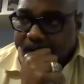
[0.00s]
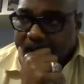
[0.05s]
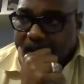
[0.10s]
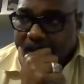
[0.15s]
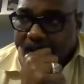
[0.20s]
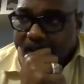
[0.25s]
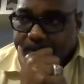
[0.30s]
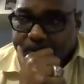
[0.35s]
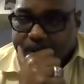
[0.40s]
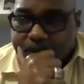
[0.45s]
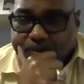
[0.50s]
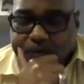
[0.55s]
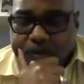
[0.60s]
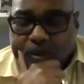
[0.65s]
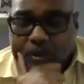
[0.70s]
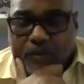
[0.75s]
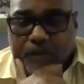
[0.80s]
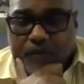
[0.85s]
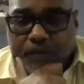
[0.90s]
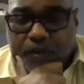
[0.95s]
uh, I'm
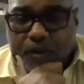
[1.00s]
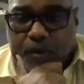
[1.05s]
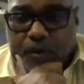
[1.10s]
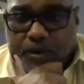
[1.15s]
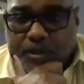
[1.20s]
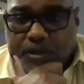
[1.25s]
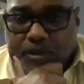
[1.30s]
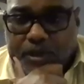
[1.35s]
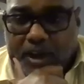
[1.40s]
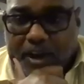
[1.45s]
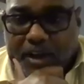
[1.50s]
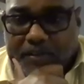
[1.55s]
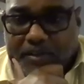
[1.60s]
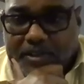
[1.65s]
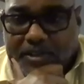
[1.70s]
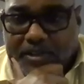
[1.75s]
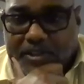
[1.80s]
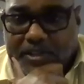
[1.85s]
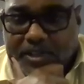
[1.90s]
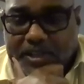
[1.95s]
looking forward to
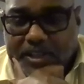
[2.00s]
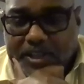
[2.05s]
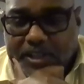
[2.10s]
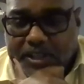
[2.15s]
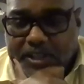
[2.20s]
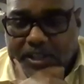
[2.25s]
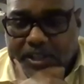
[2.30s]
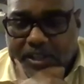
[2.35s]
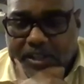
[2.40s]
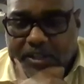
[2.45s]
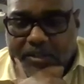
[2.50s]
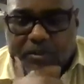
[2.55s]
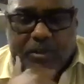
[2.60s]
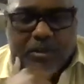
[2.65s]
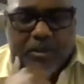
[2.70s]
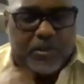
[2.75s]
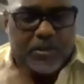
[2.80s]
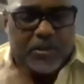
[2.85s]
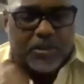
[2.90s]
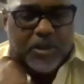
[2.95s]
obviously. Uh,
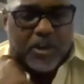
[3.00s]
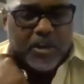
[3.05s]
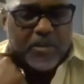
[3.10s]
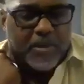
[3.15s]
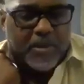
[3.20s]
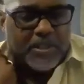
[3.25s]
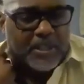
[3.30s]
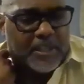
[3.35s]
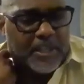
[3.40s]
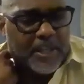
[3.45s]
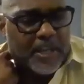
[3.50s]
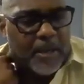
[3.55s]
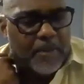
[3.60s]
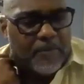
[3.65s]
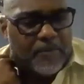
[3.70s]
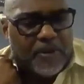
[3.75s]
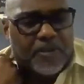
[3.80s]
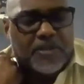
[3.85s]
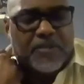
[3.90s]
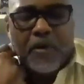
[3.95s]
well, we'll talk about the
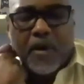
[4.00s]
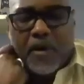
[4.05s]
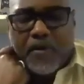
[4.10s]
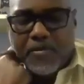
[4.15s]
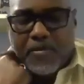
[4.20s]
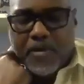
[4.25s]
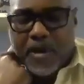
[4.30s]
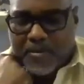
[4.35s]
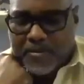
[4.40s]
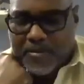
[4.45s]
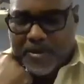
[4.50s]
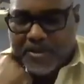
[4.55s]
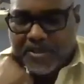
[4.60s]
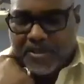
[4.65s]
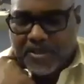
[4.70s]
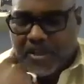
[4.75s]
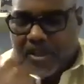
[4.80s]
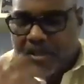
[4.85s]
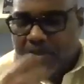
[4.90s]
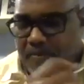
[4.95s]
game. First of all, everybody being
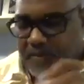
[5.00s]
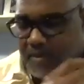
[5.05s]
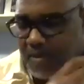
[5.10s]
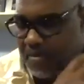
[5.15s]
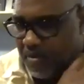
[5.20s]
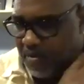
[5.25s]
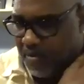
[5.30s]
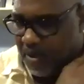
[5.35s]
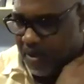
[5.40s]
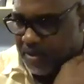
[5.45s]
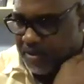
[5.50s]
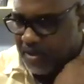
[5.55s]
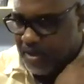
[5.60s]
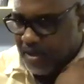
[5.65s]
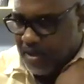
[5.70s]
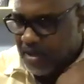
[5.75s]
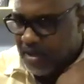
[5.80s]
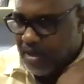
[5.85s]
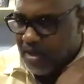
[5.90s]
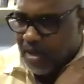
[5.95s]
safe, number one,
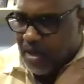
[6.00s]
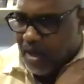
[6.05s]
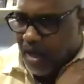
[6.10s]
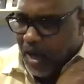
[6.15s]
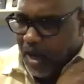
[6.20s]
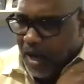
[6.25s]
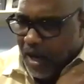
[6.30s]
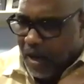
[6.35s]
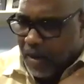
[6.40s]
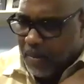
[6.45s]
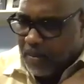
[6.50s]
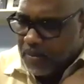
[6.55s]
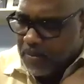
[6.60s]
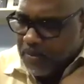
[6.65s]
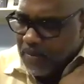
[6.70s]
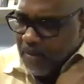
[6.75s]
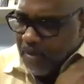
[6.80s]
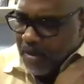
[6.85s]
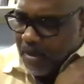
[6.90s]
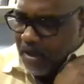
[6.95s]
um,
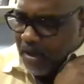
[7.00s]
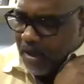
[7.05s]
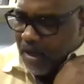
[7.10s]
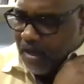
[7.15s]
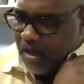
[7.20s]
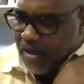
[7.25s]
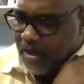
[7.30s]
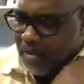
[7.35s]
and